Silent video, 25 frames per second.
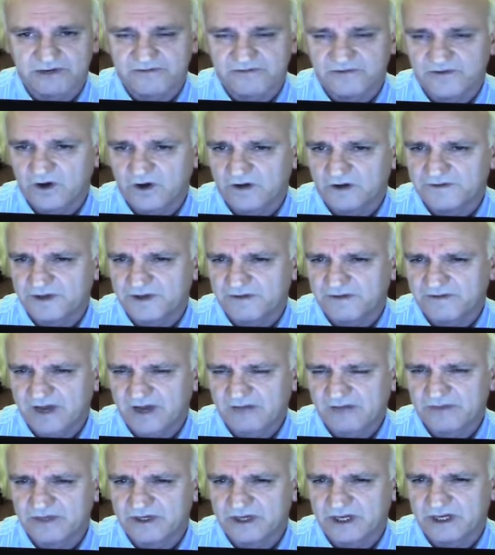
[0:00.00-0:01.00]
involved
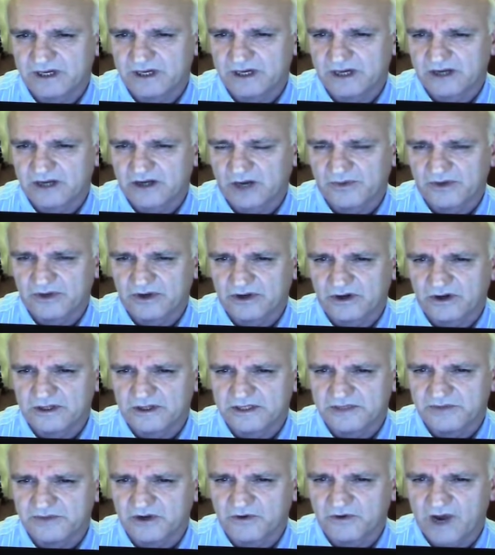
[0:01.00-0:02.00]
a couple
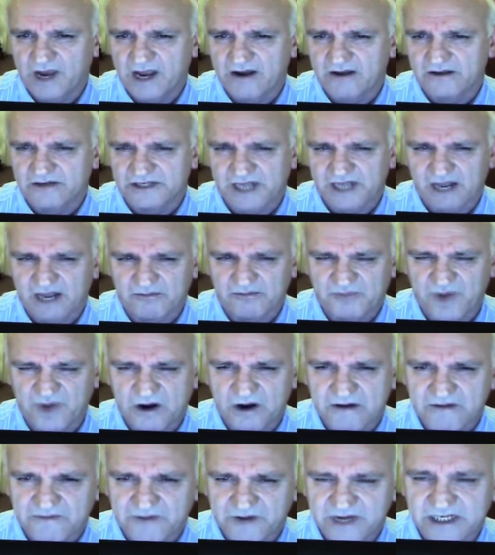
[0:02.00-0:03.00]
called the Maguires. Now, I'll
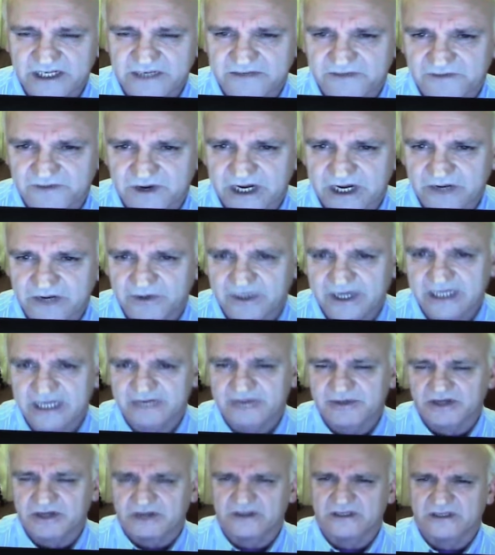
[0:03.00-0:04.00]
paraphrase it very
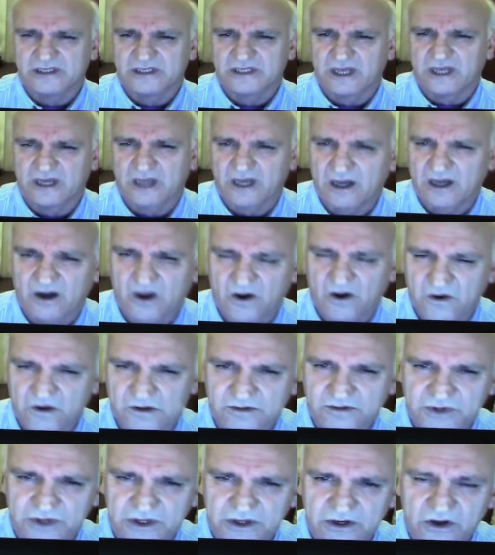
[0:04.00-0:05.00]
quickly because it's a
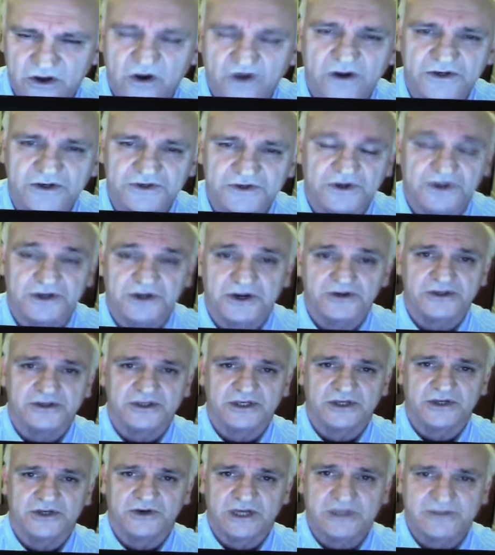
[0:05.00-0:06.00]
horrible, long, drawn-out
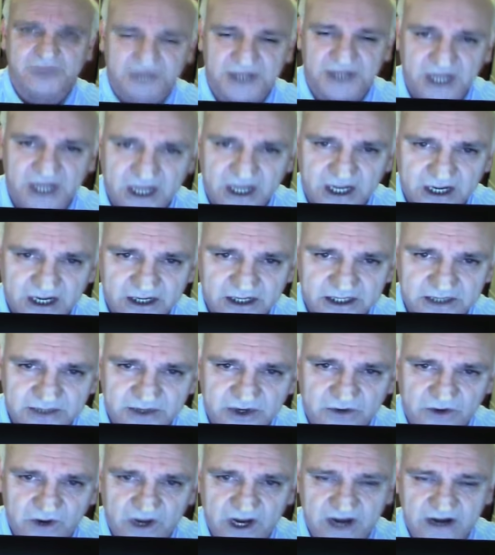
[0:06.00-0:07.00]
story, but the
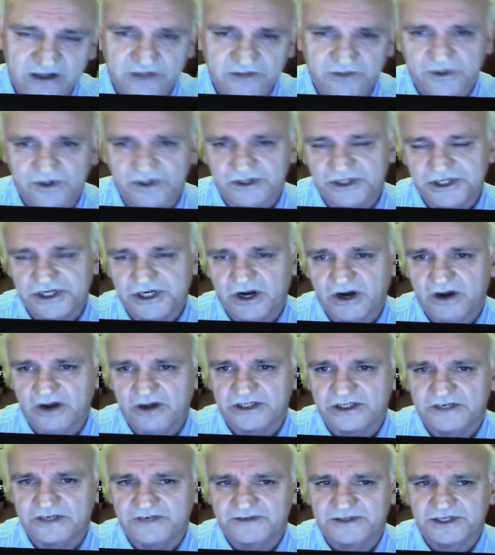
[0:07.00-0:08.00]
Maguires were in
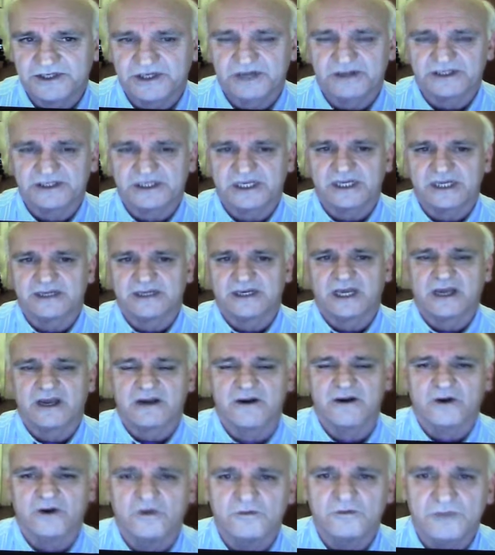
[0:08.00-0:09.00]
charge of a Jersey
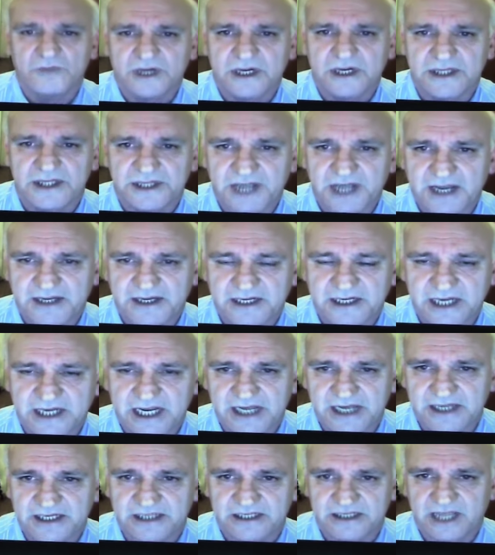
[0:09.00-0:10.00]
care home in the
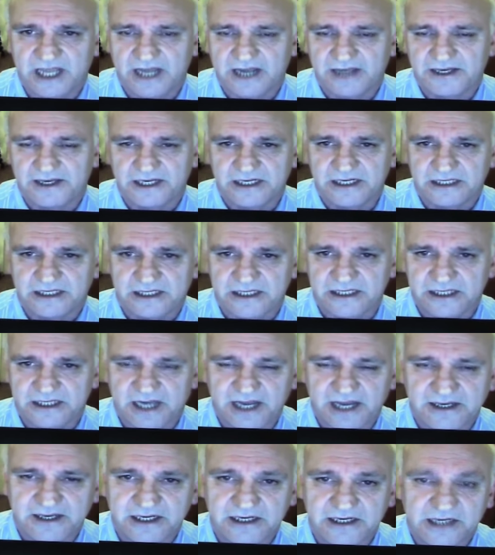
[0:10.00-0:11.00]
1980s and 90s, and in the
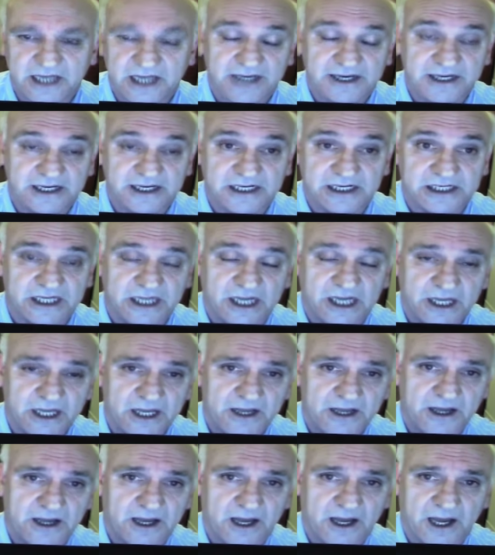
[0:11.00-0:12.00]
1990s
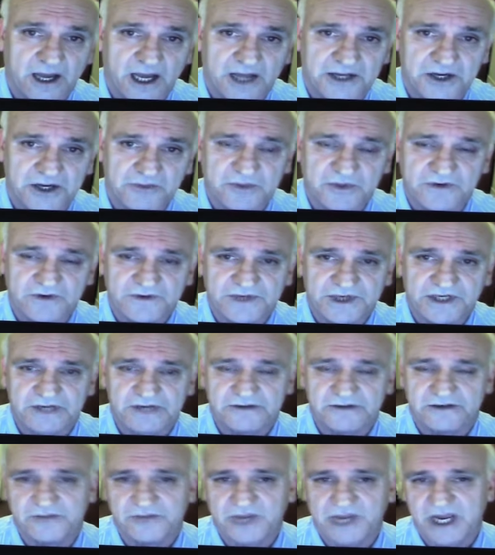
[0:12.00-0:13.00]
a number of
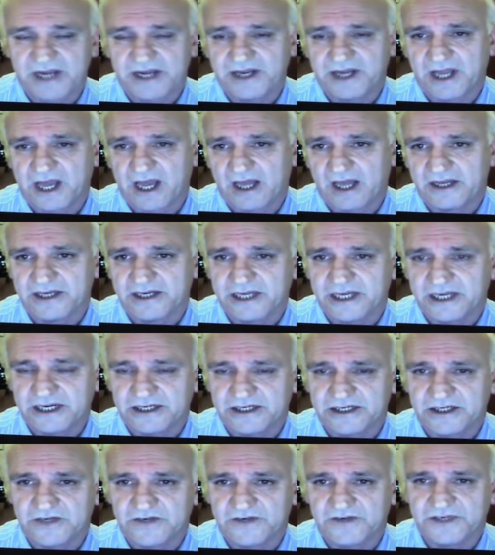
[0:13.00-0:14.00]
children made
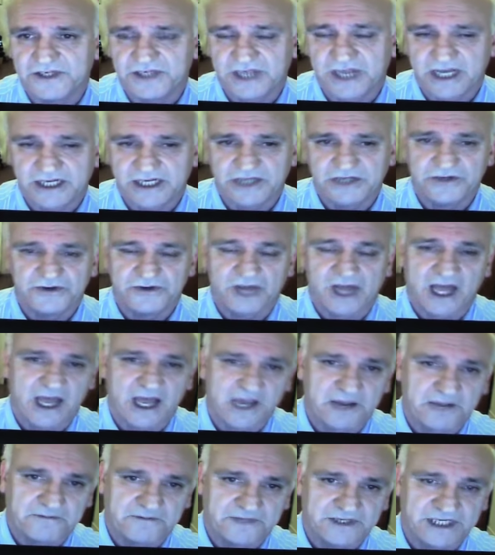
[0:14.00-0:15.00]
allegations of sexual
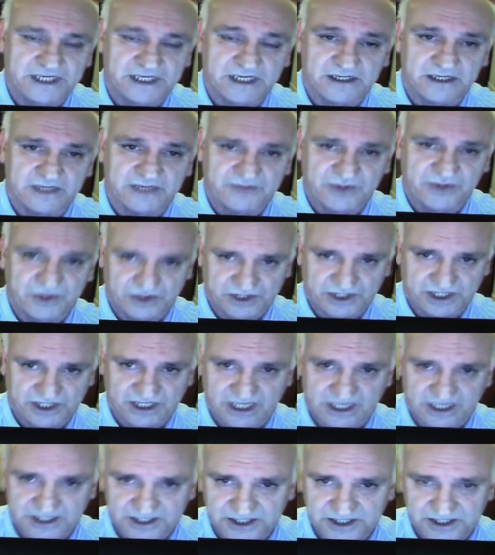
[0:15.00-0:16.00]
and physical abuse
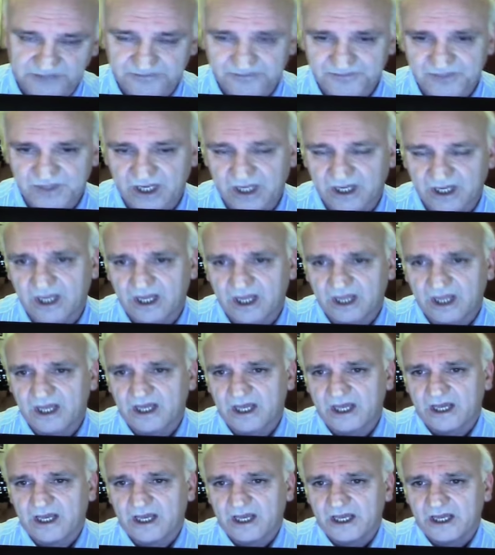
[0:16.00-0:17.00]
against them.
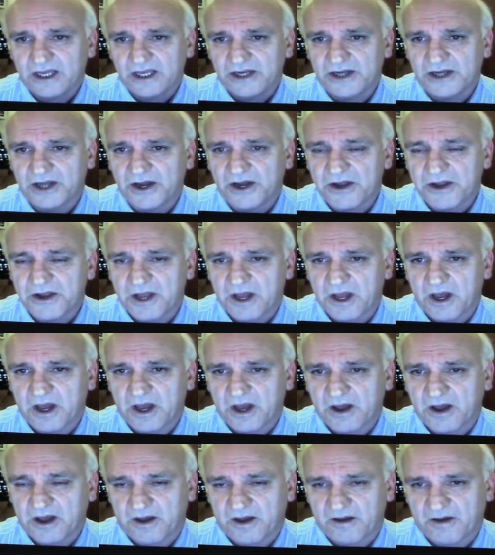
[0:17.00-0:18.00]
Now,
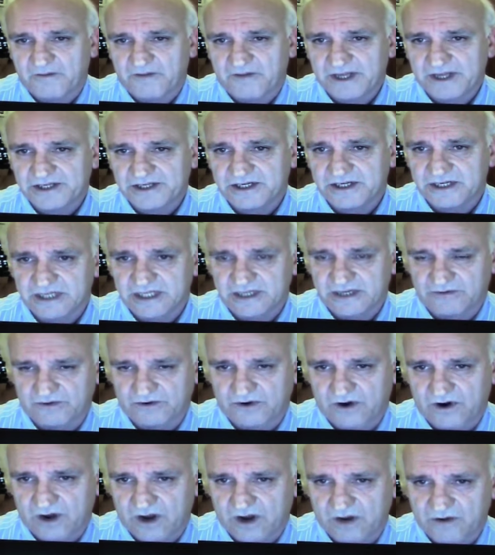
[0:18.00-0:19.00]
eventually they
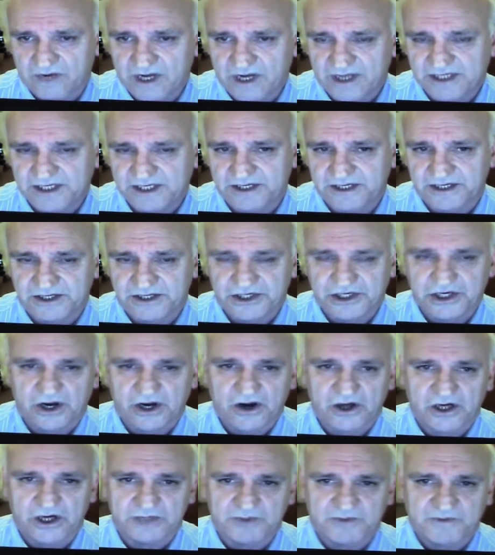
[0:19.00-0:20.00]
were arrested and
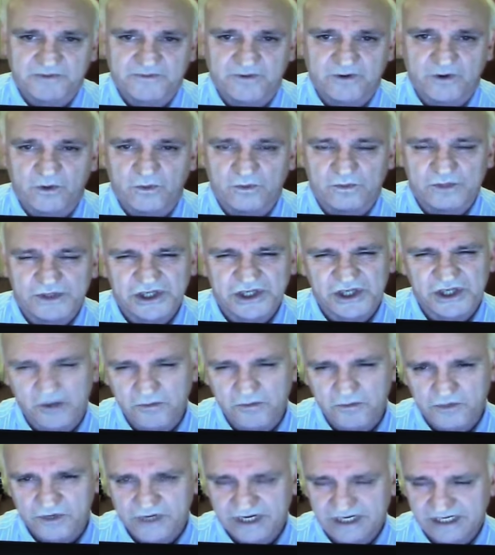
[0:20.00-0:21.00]
charged, but for
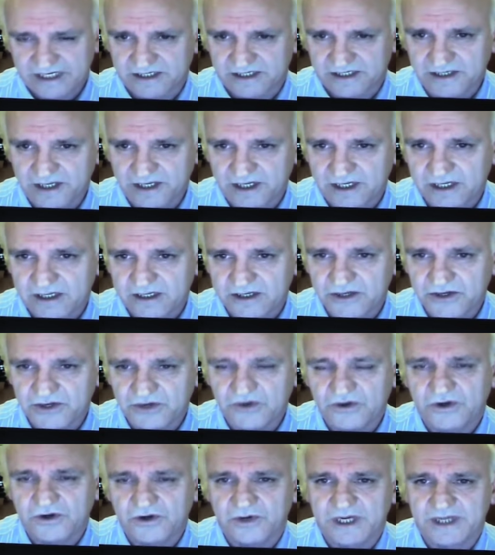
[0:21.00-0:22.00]
some reason,
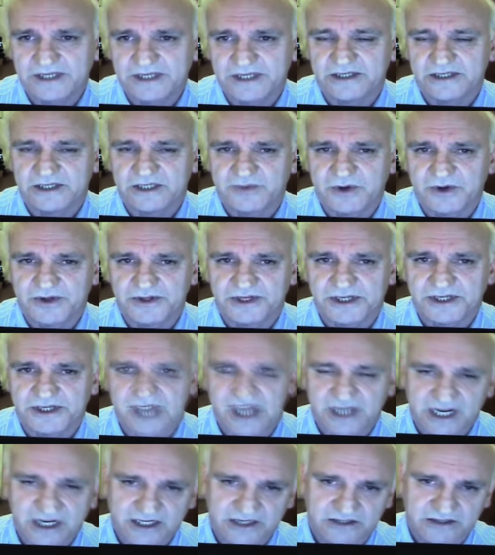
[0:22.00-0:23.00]
no questions about the
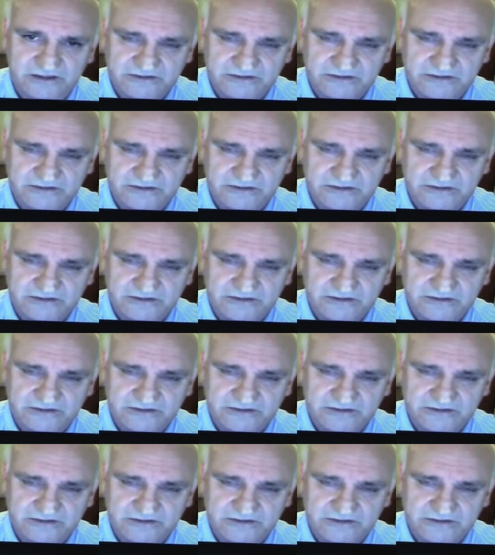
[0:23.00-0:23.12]
sexual